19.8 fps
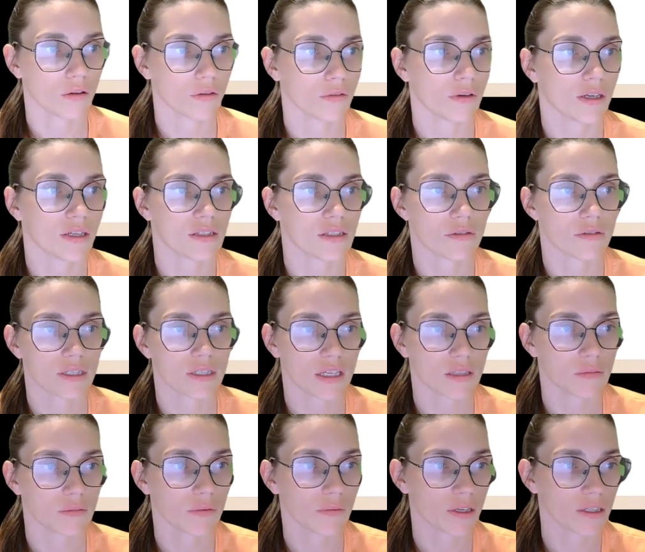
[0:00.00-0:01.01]
Okay, so it
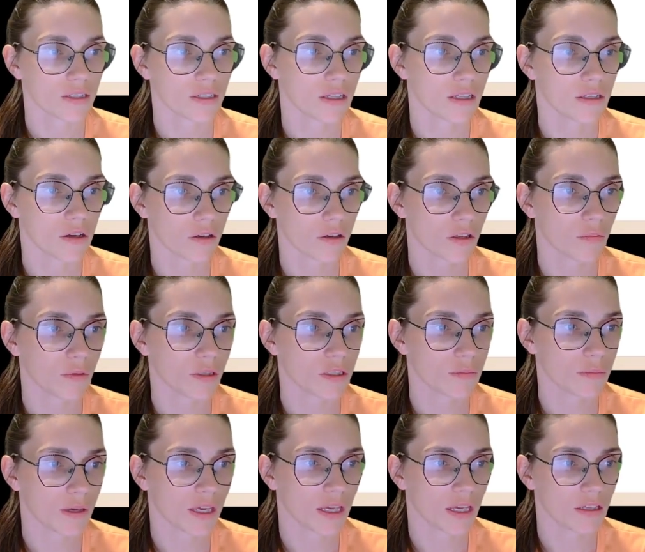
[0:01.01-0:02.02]
takes me right to the
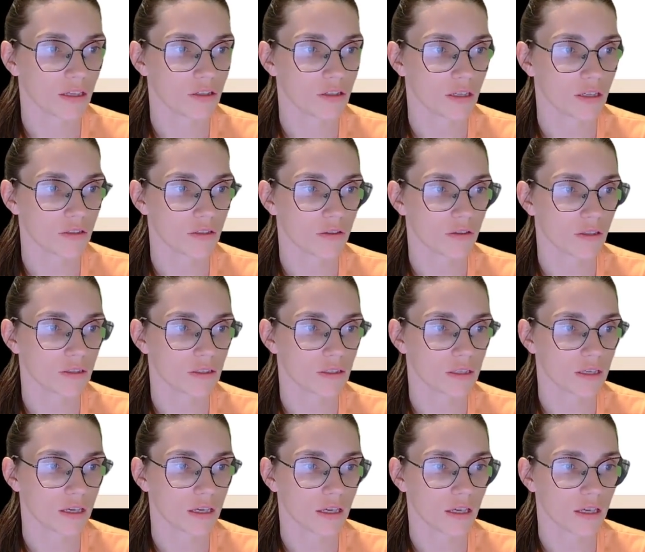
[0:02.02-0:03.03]
documents page. As you can
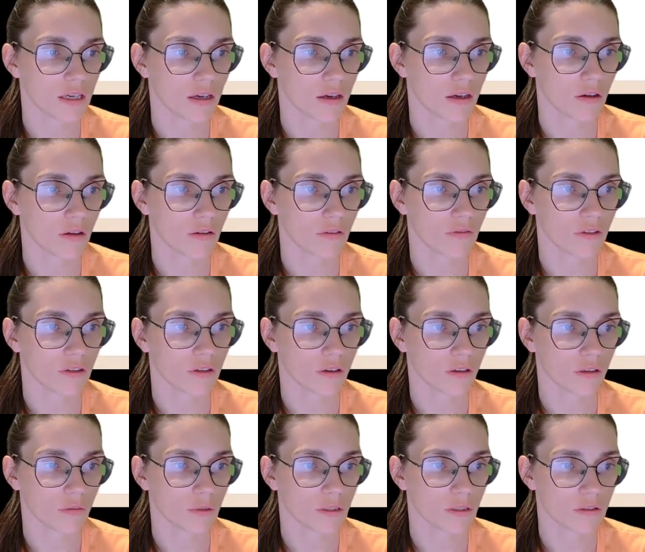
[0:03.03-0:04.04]
see, all of the
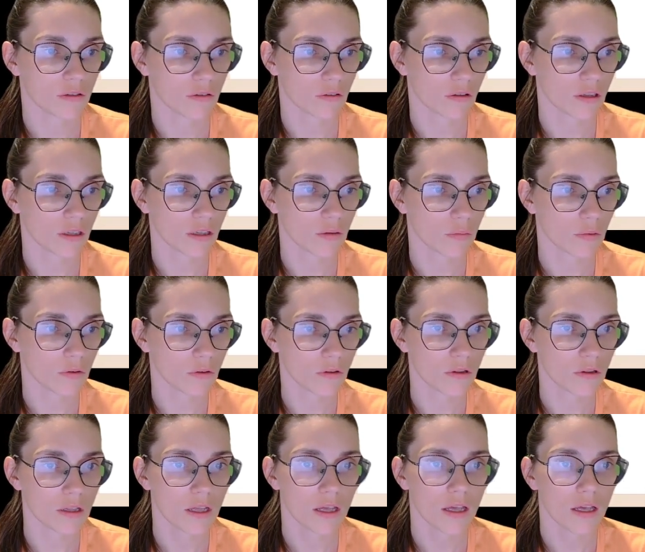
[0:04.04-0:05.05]
documents are
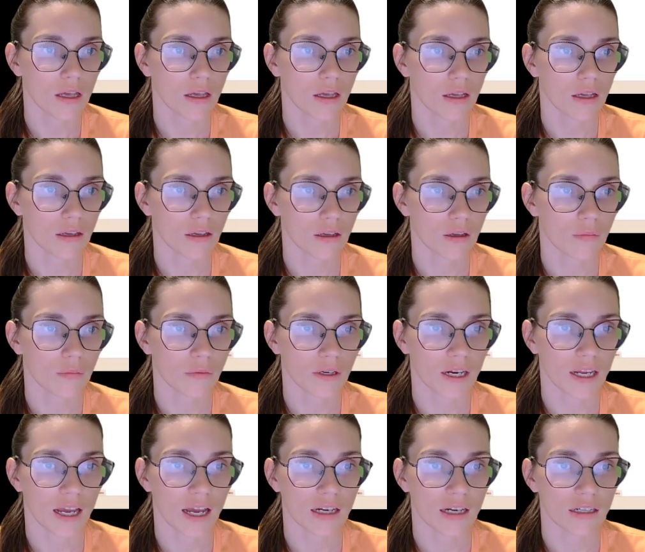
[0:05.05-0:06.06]
clickable.
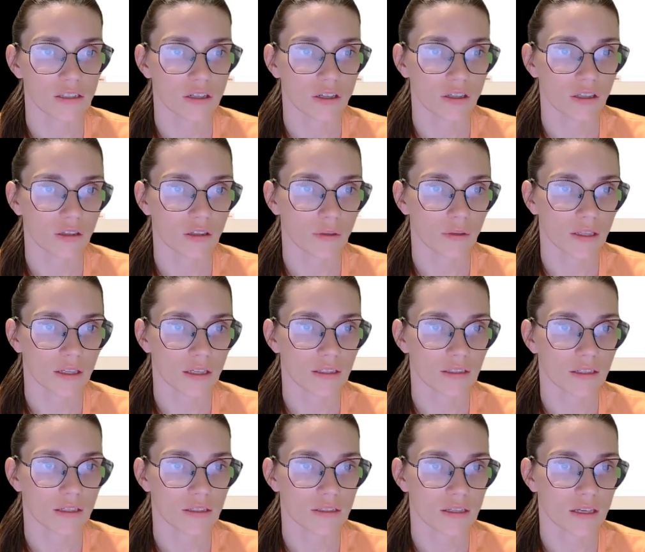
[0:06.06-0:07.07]
When I add a document,
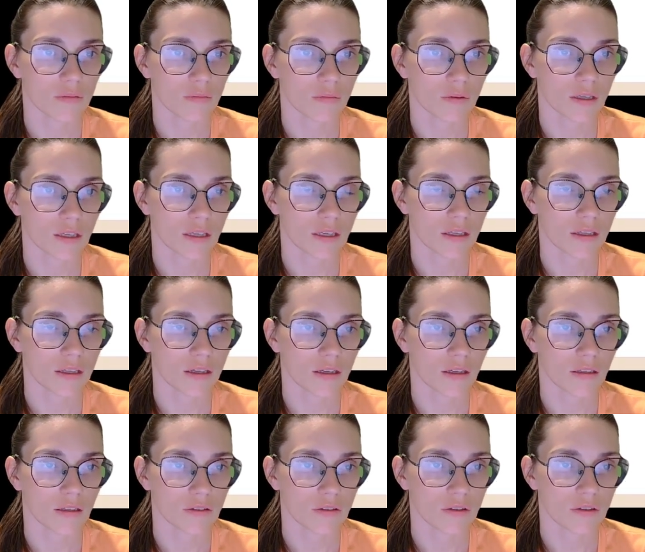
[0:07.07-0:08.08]
it does take me
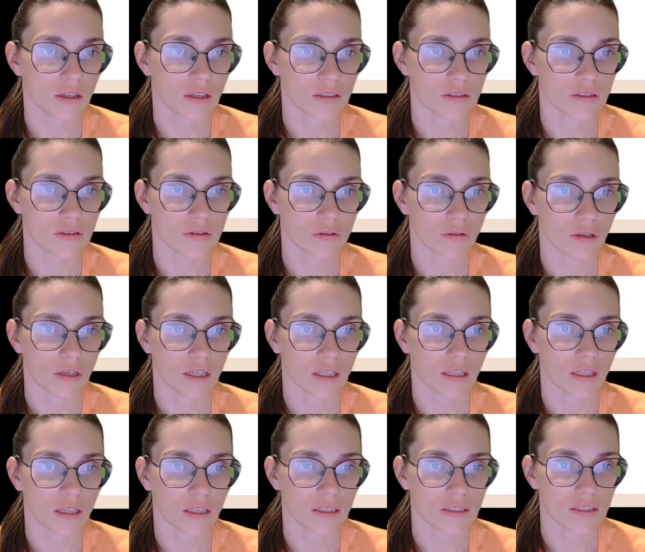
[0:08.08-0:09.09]
to that
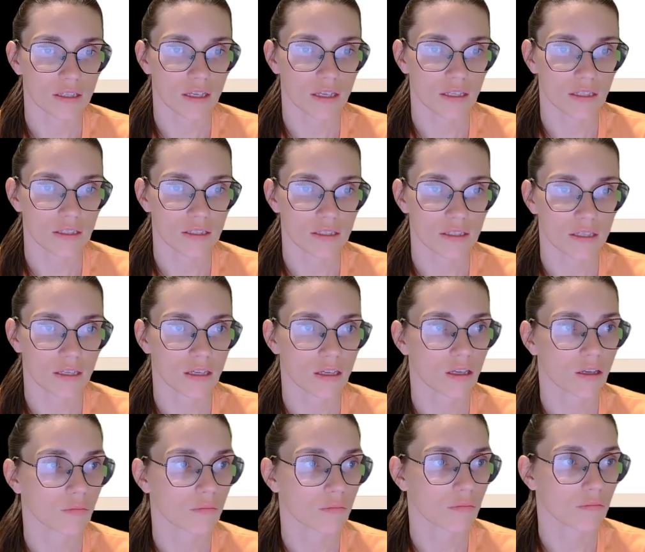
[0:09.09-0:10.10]
screen that says
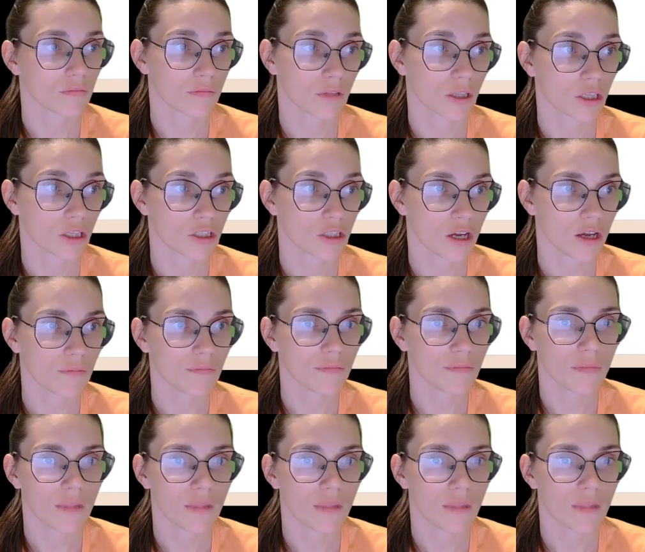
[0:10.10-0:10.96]
good job.